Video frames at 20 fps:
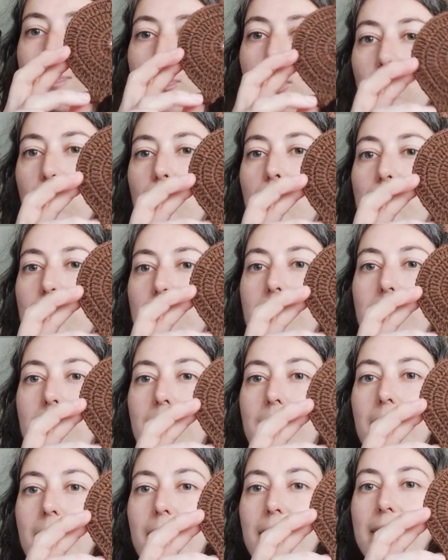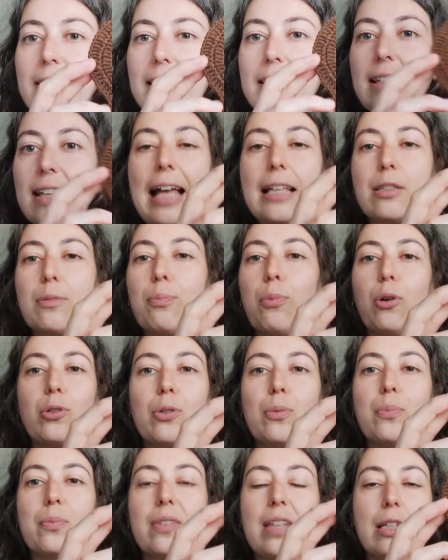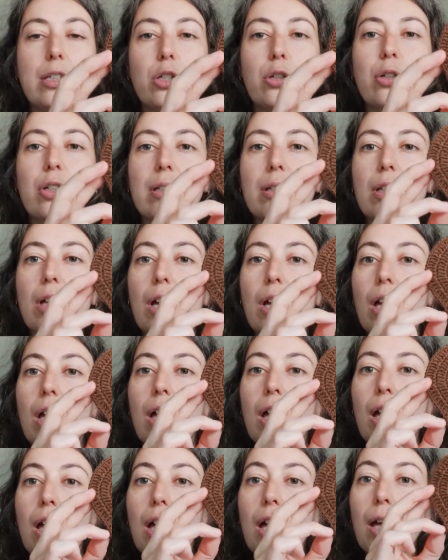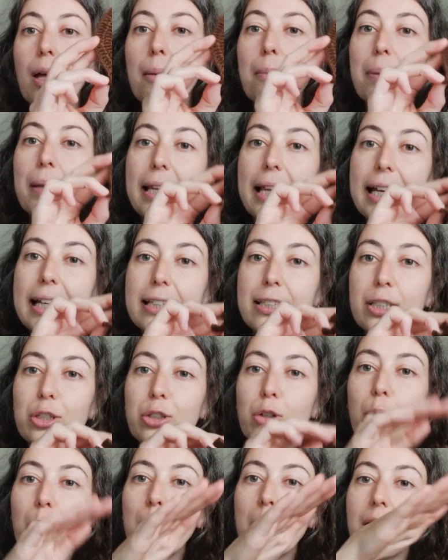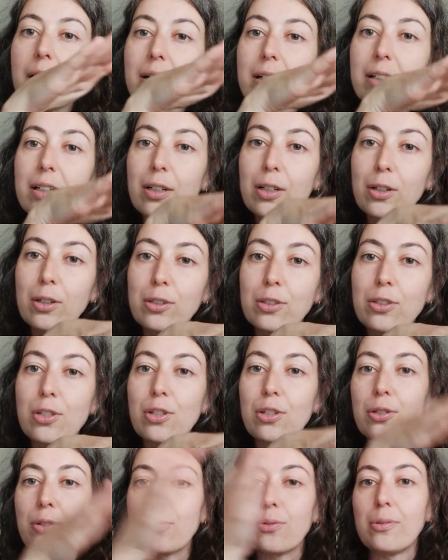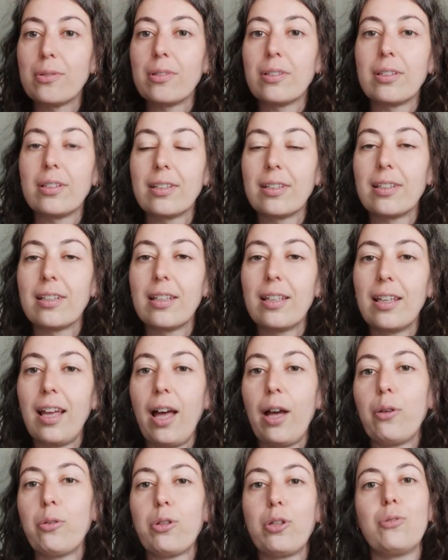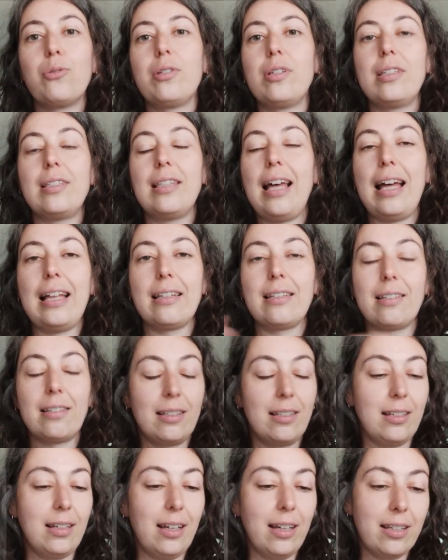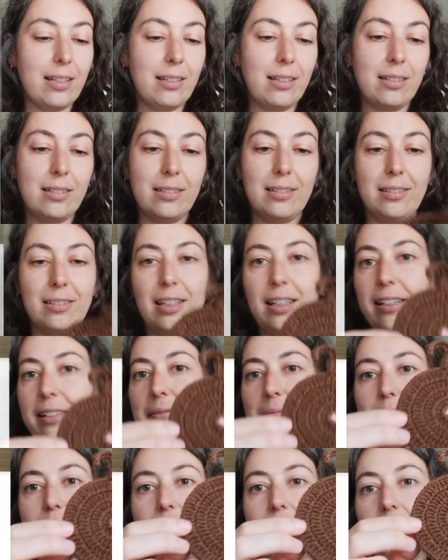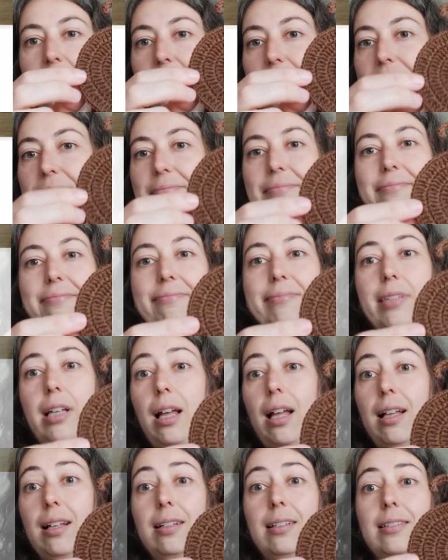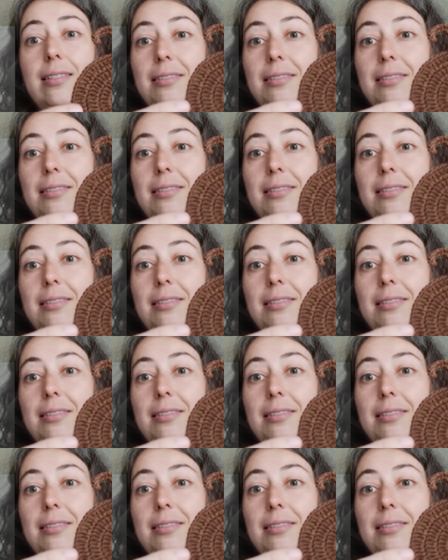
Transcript: bottom. That's a cat's bottom that you can place your mug onto. How cute is that? I uh, I uh, duh.